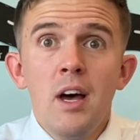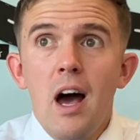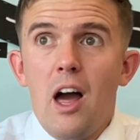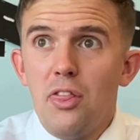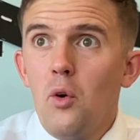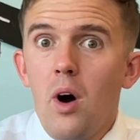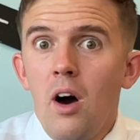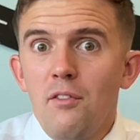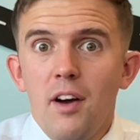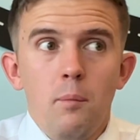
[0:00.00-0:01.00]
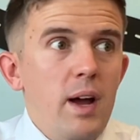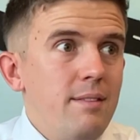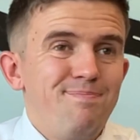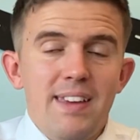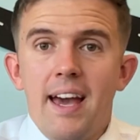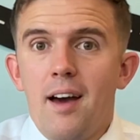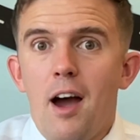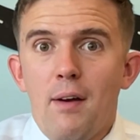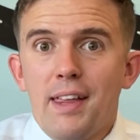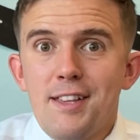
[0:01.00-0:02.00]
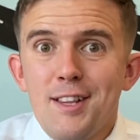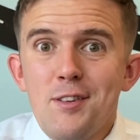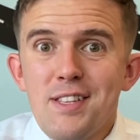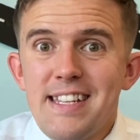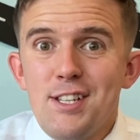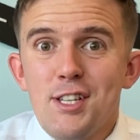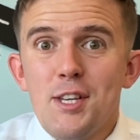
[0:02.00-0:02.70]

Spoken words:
I thought of, and went, yeah, I reckon there's loads of teachers